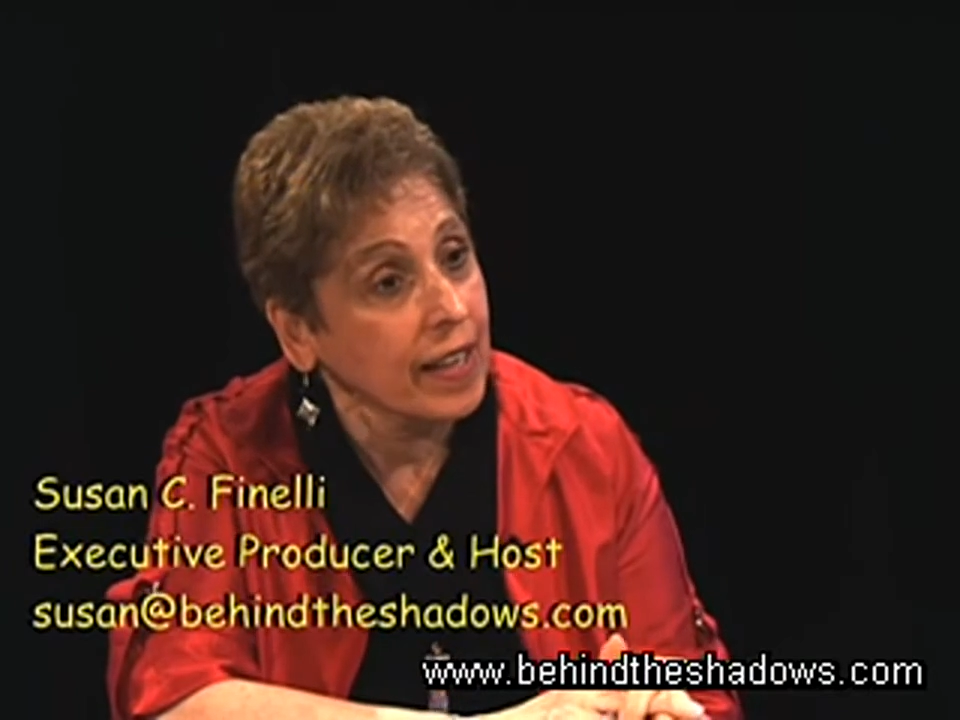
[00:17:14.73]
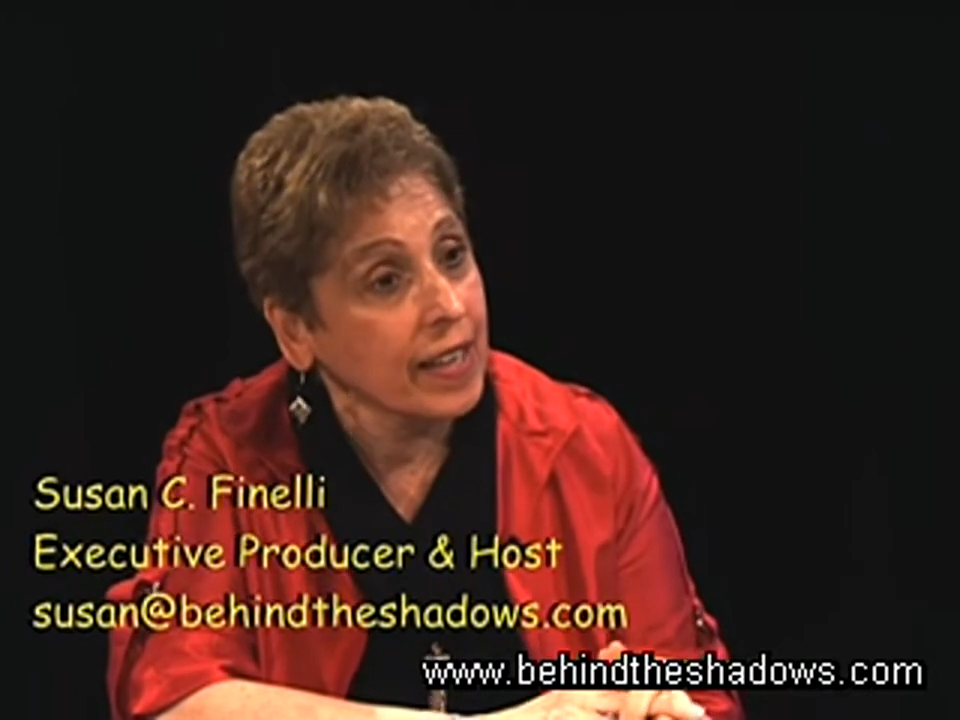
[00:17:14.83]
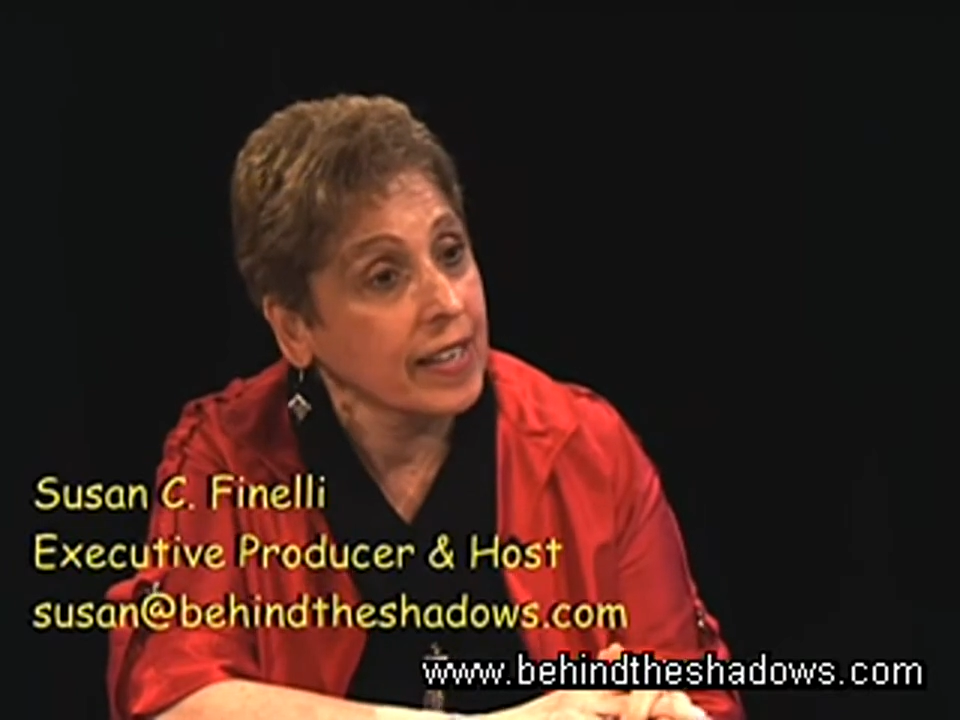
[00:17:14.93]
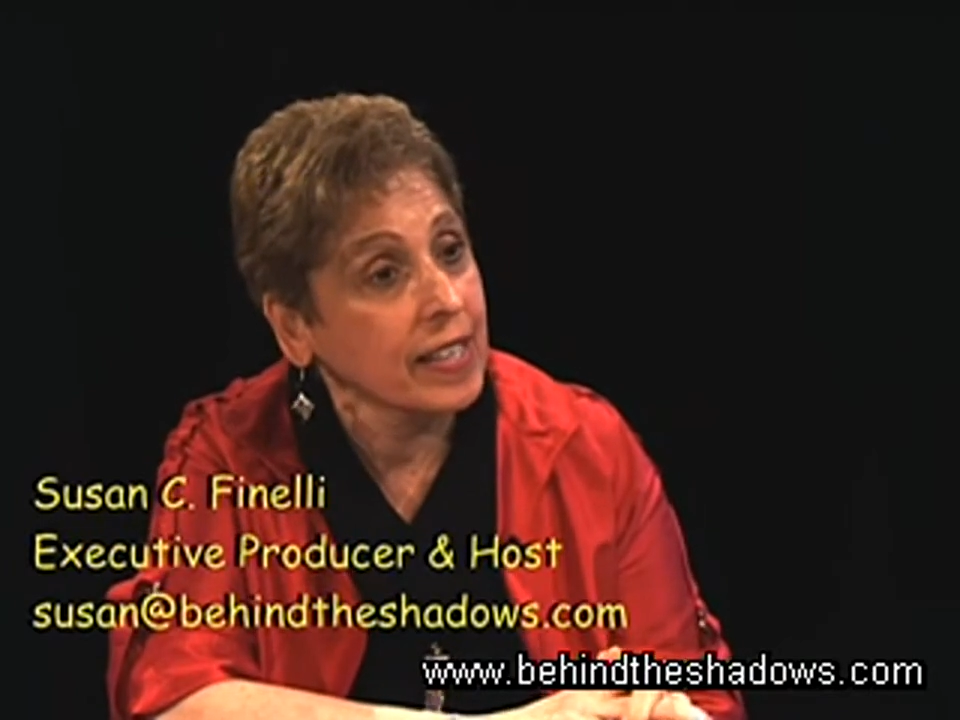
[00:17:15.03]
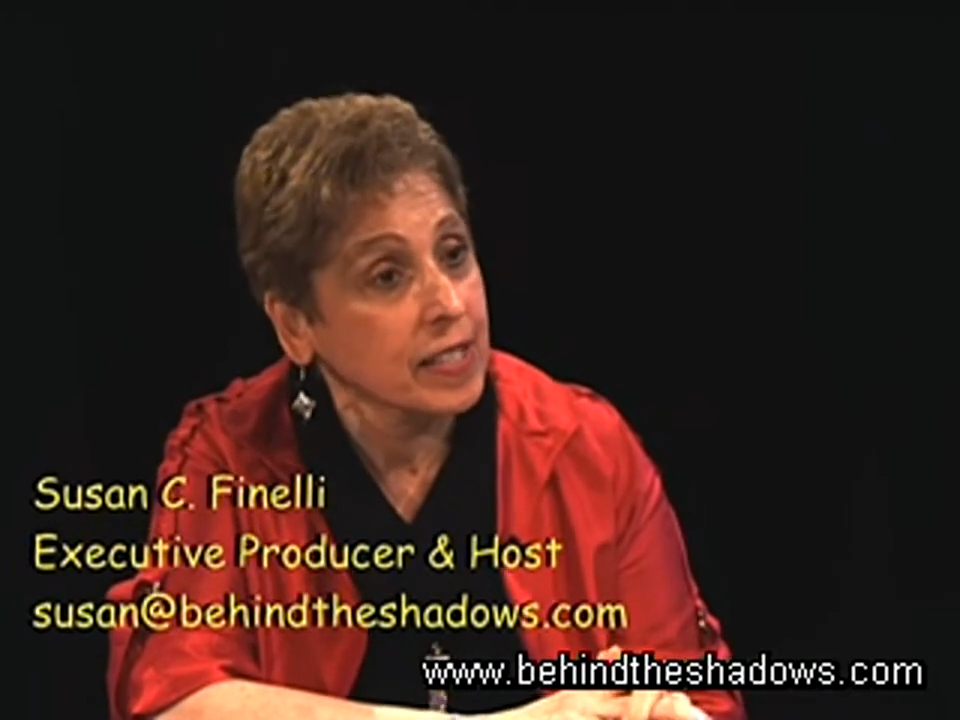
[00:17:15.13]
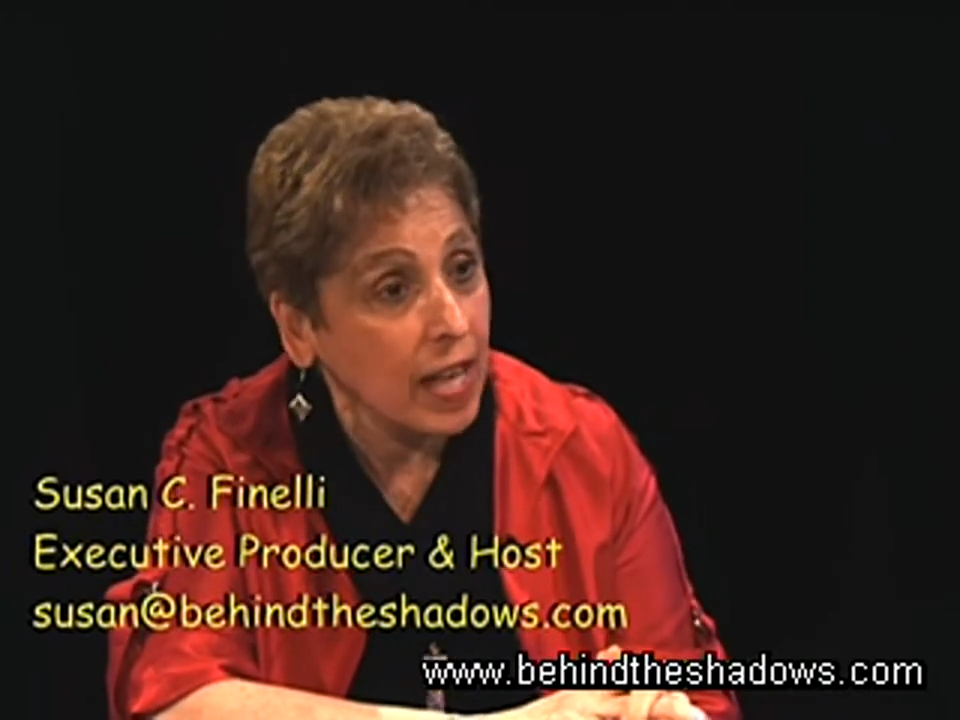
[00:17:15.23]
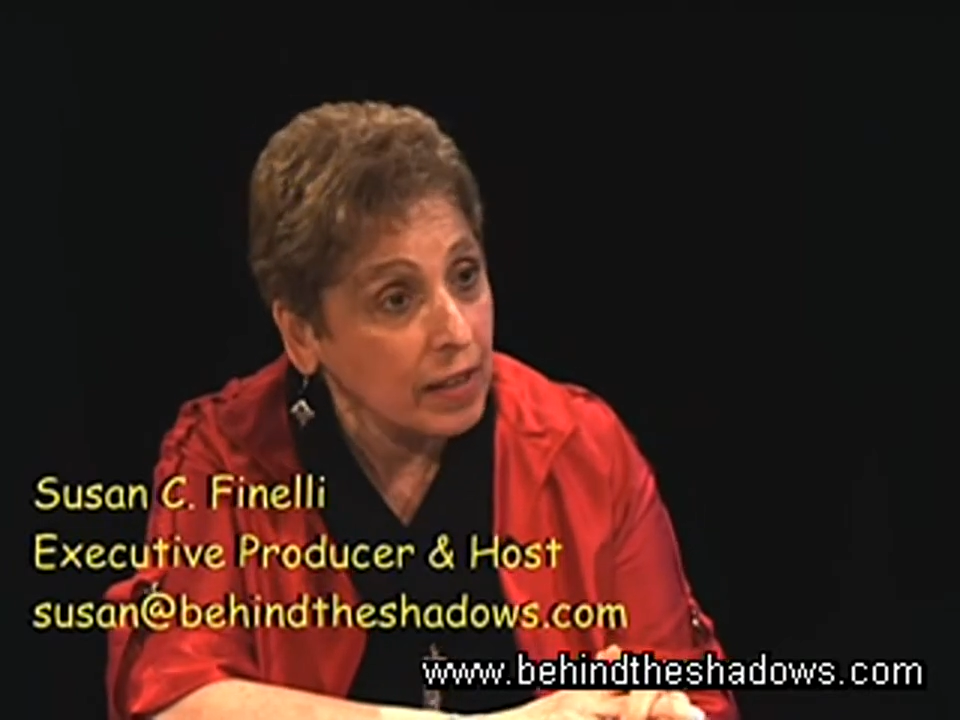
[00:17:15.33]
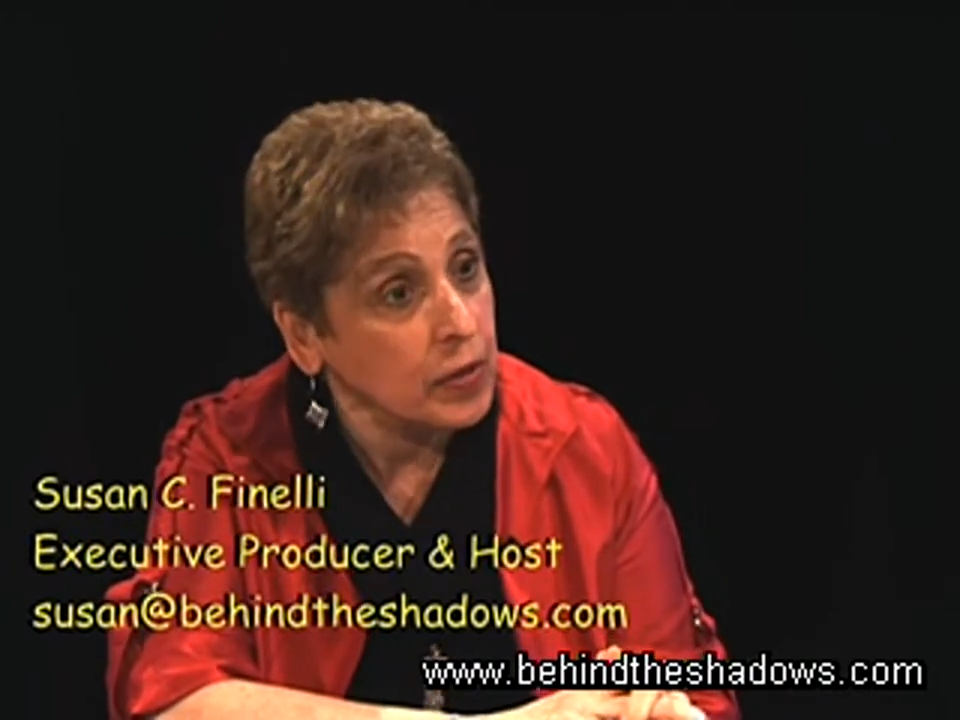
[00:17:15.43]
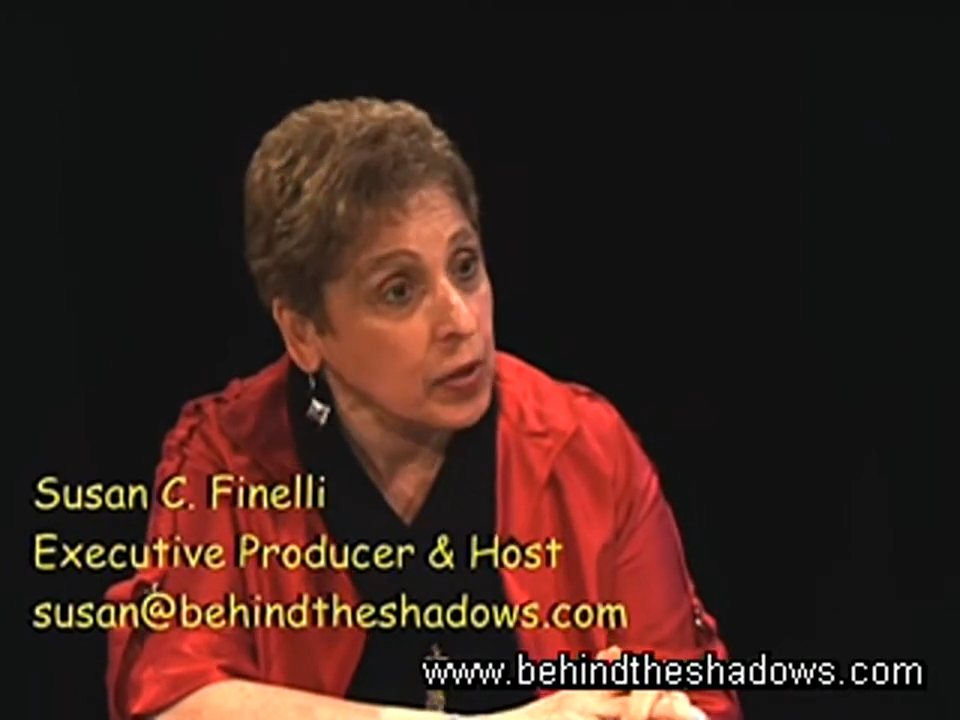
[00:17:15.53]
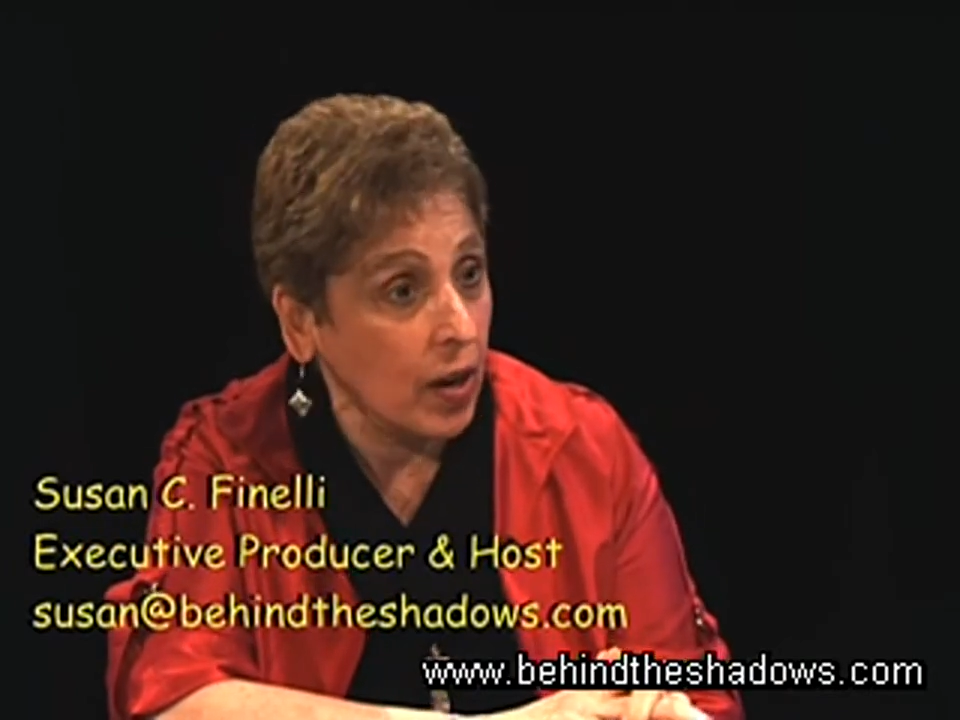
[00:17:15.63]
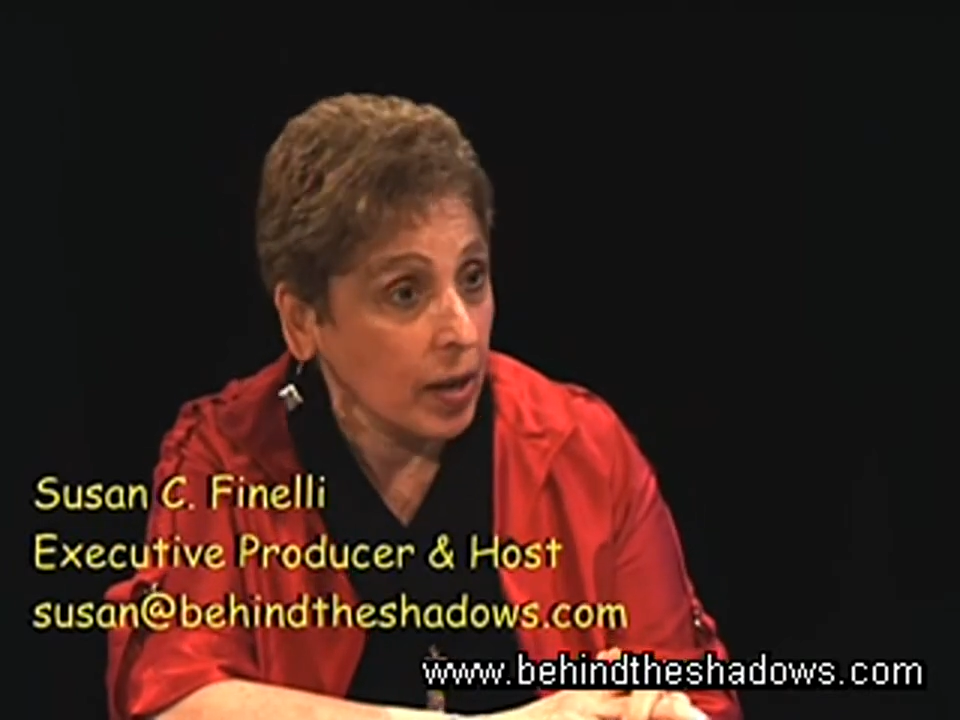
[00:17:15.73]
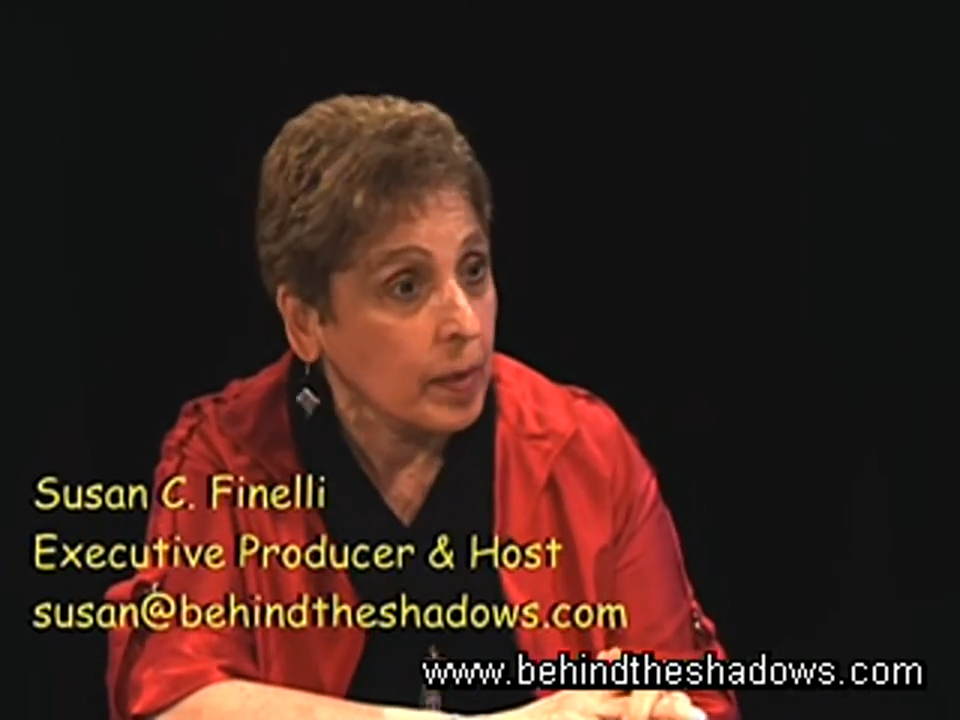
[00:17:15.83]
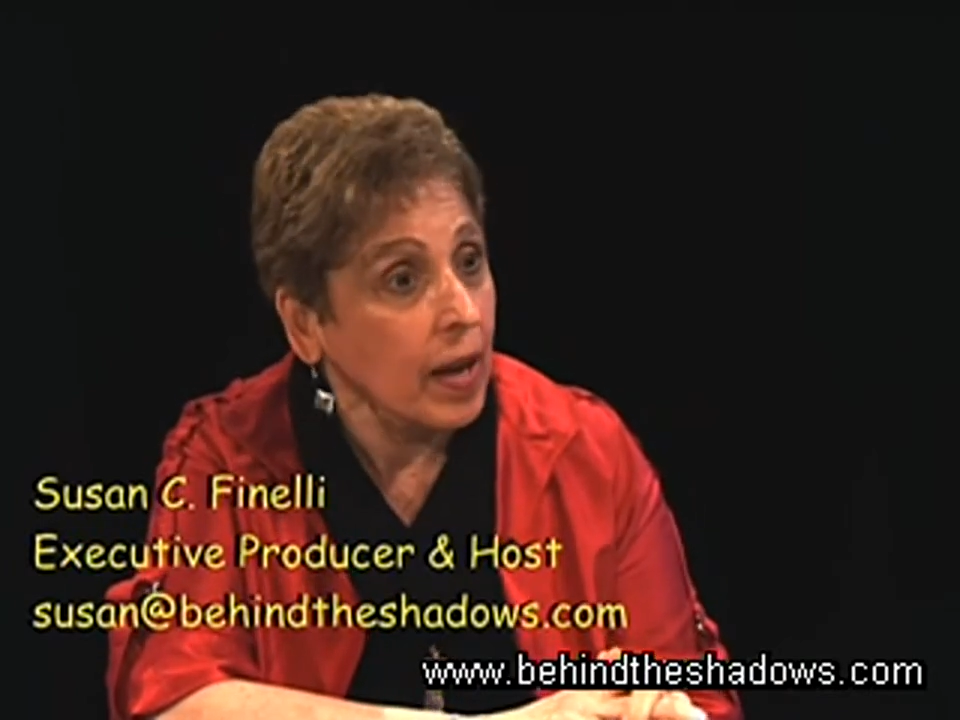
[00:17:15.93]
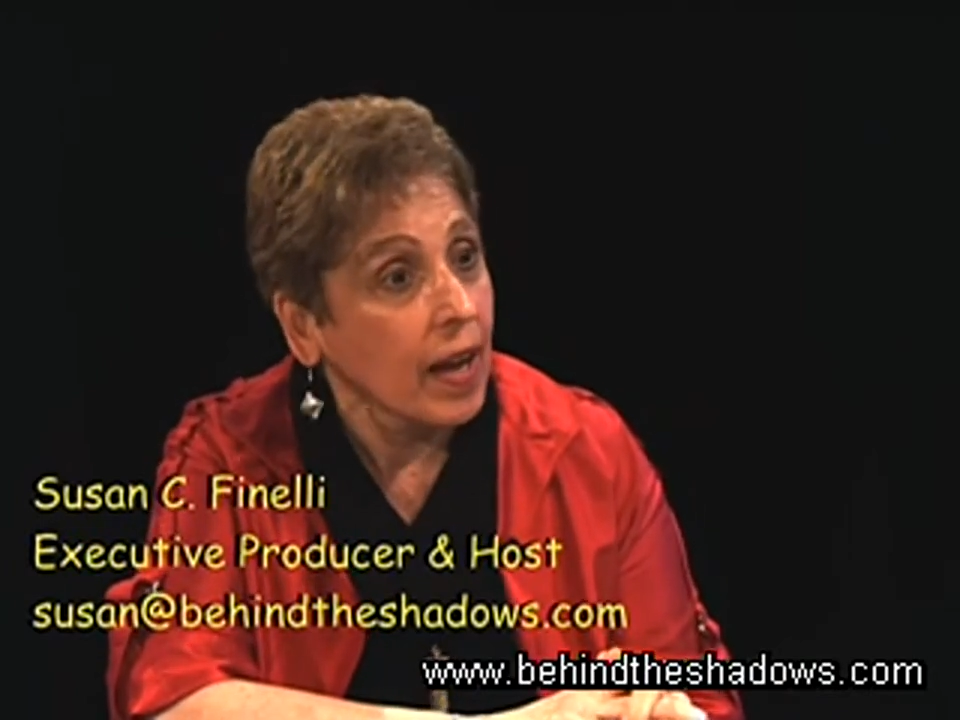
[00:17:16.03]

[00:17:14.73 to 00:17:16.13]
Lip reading: in his lifetime